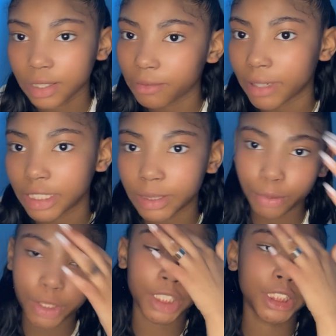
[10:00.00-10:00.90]
some of my
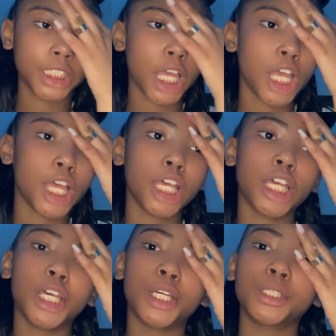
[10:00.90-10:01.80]
supporters
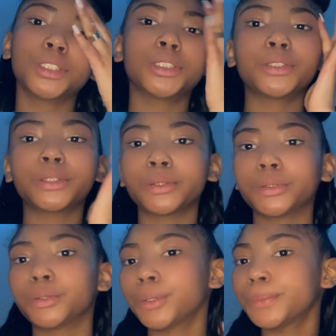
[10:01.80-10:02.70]

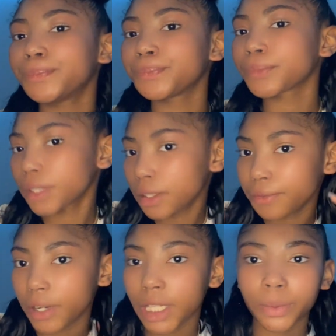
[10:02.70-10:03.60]
to
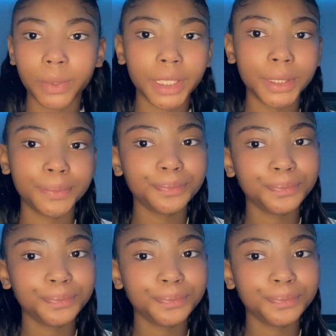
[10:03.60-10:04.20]
follow it